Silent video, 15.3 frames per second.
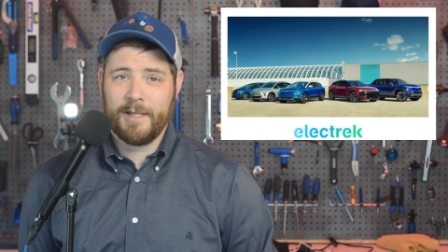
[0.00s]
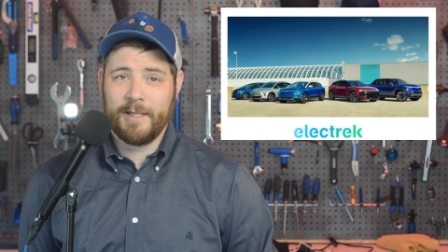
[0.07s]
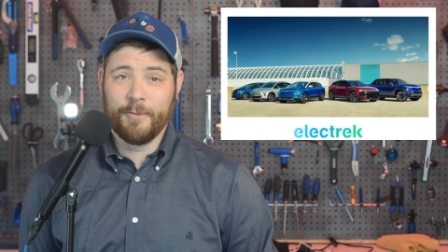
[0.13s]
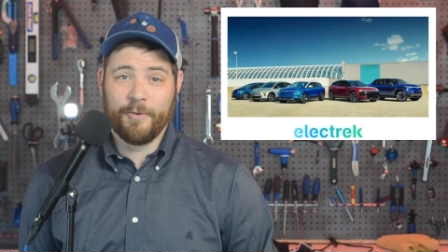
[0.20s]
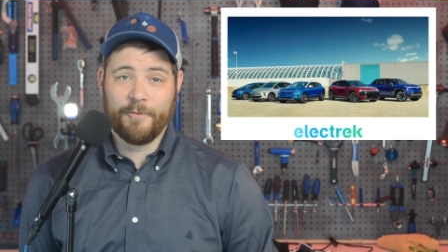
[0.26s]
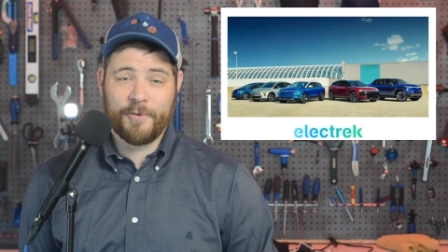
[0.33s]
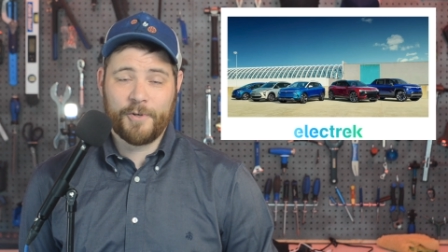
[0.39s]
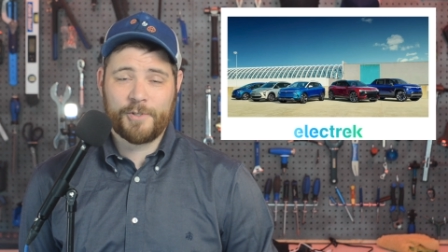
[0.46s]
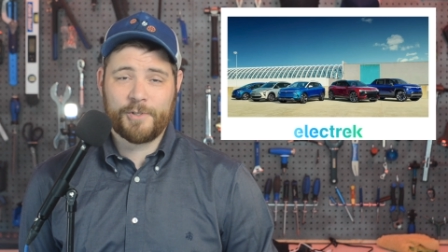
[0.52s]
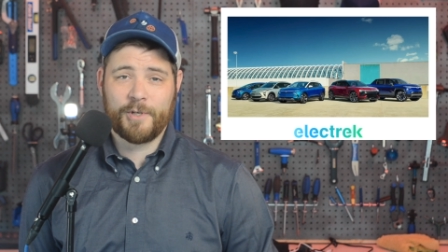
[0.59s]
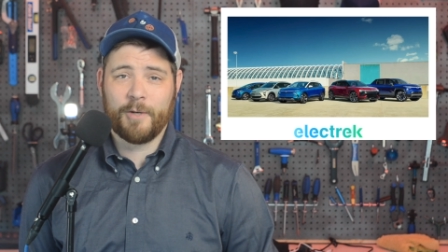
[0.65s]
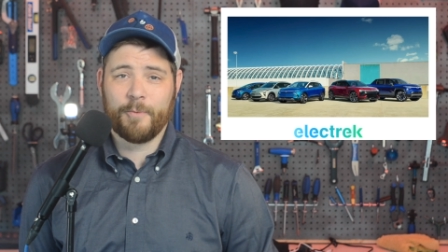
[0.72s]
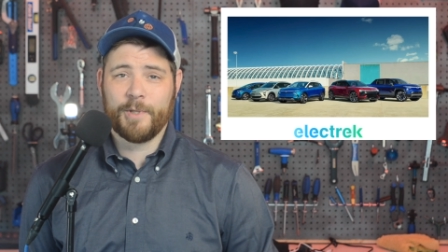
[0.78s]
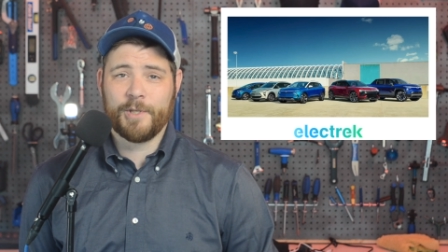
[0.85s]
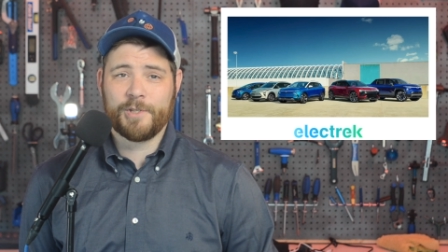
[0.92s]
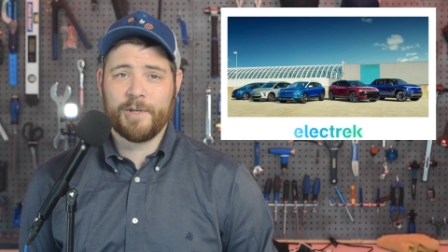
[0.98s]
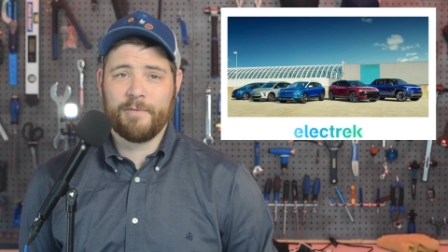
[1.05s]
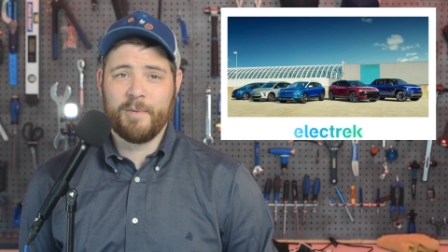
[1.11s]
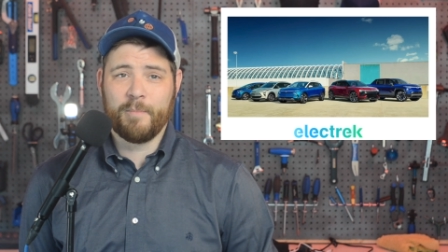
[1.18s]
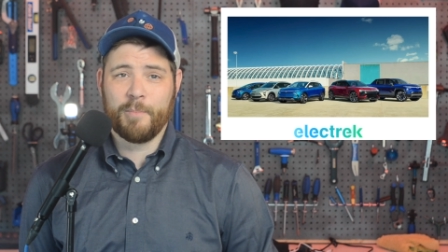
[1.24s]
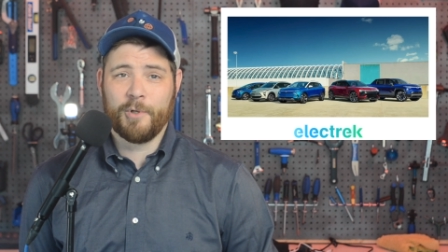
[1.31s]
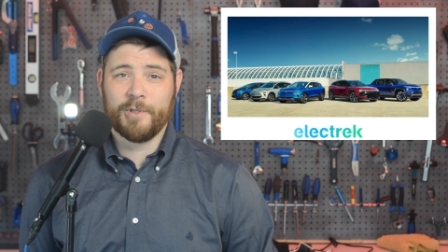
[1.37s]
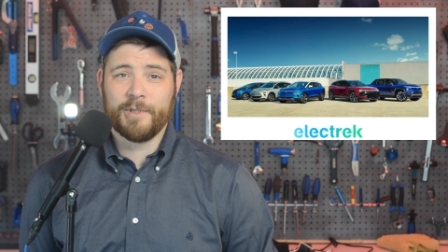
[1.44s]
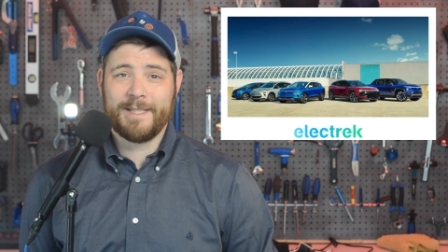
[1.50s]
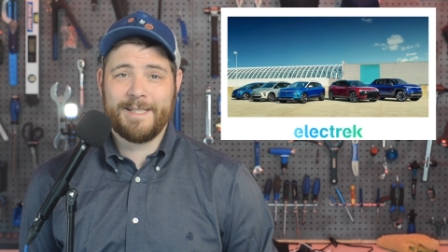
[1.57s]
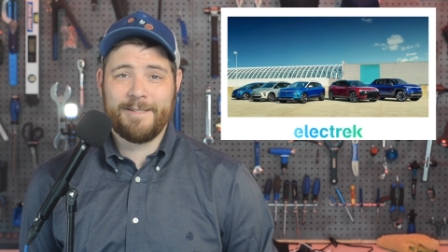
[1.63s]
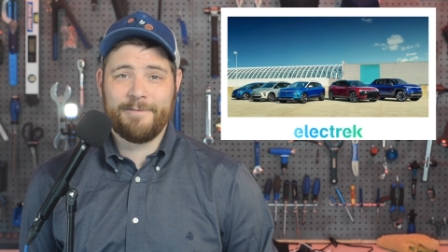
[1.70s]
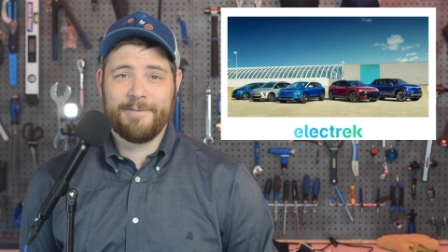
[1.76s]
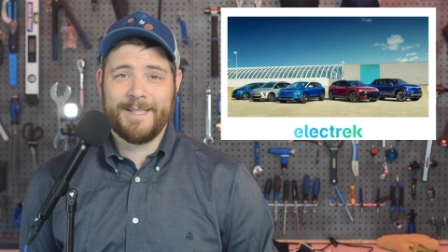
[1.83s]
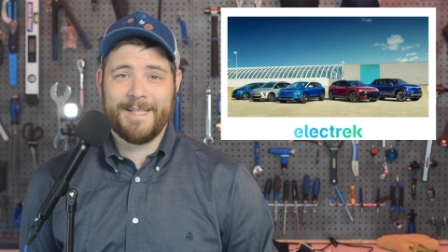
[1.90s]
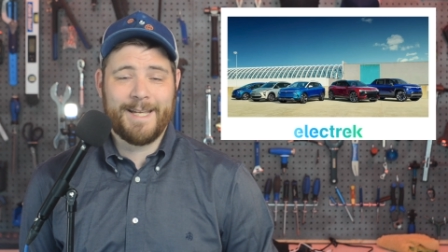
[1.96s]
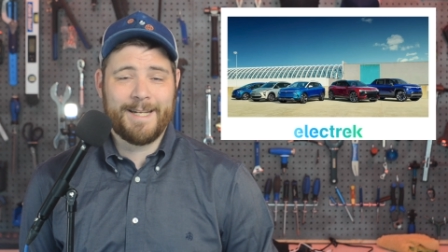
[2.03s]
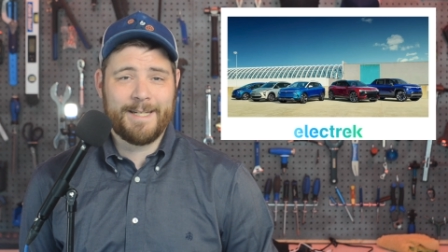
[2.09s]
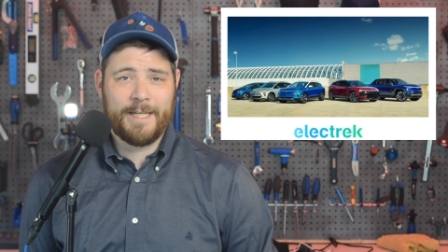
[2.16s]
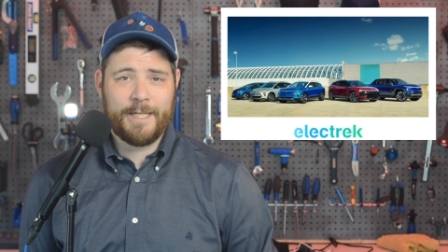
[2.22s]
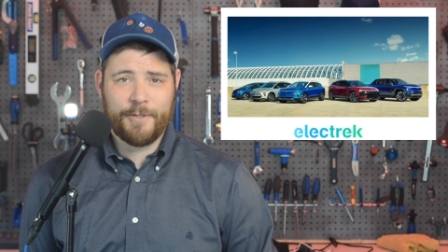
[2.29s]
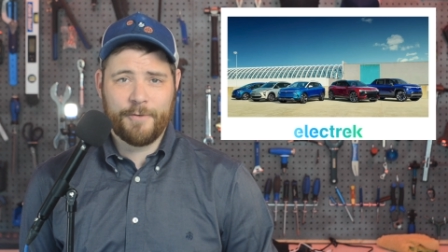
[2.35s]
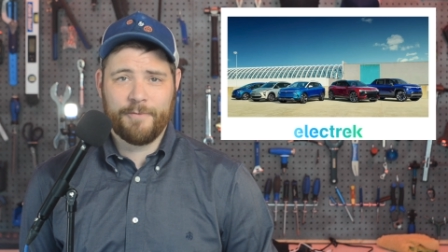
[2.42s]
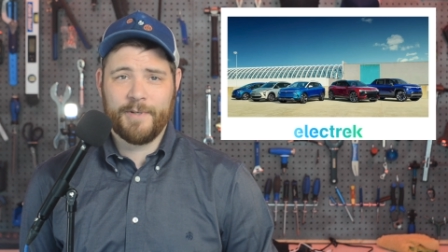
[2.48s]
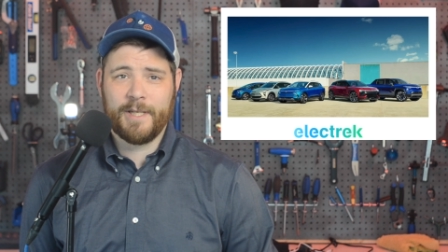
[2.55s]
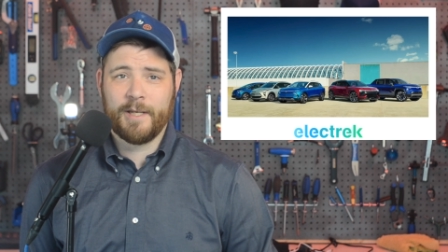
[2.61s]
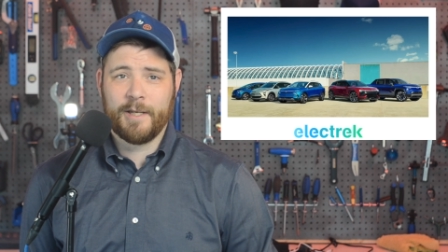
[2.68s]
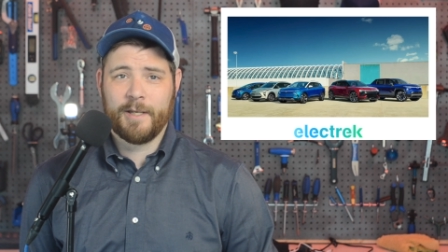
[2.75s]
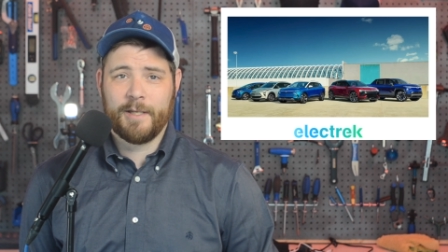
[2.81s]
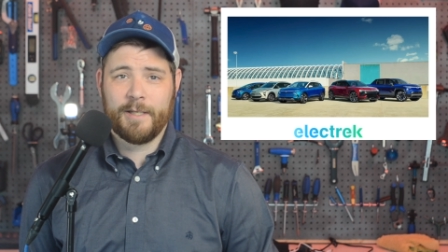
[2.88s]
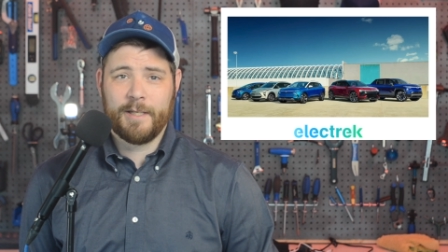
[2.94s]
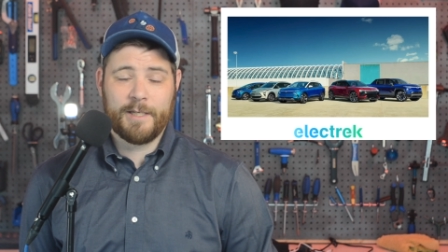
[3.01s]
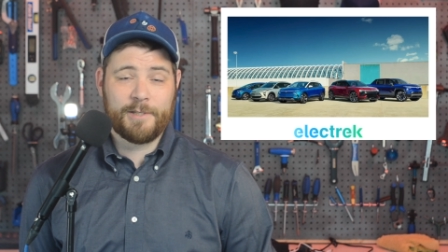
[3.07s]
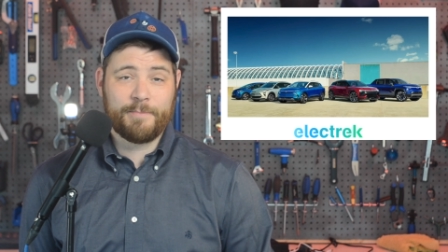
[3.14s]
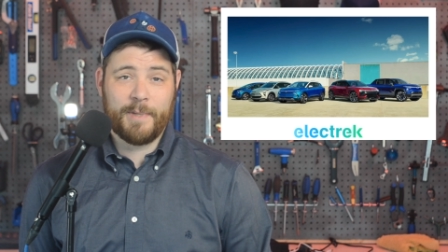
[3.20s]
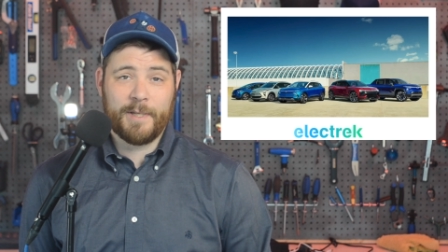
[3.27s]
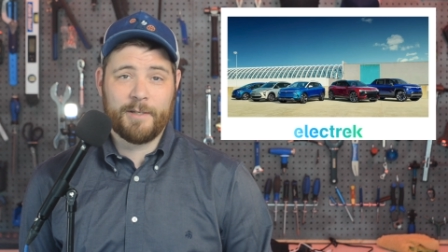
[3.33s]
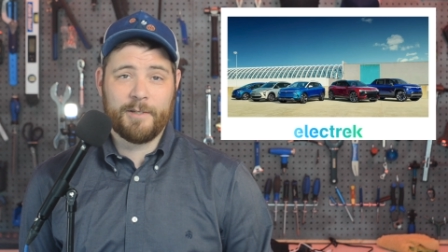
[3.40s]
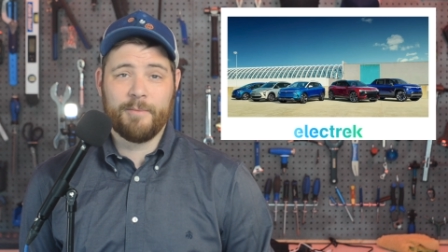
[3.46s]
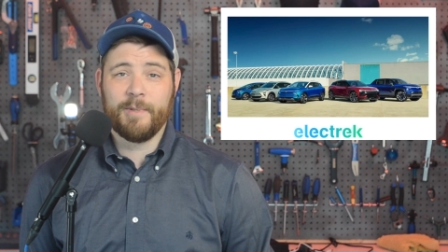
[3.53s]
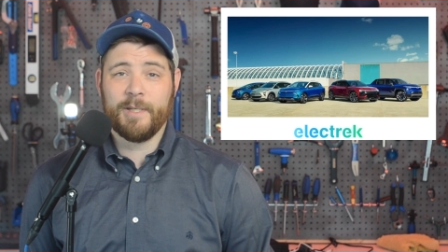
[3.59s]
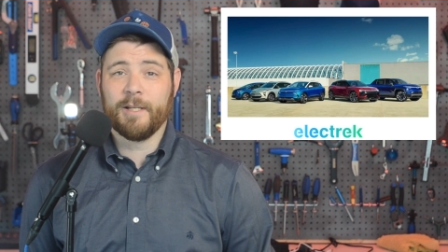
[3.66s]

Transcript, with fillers: They will first start with the Chevy Bolt EV and EUV, expected to be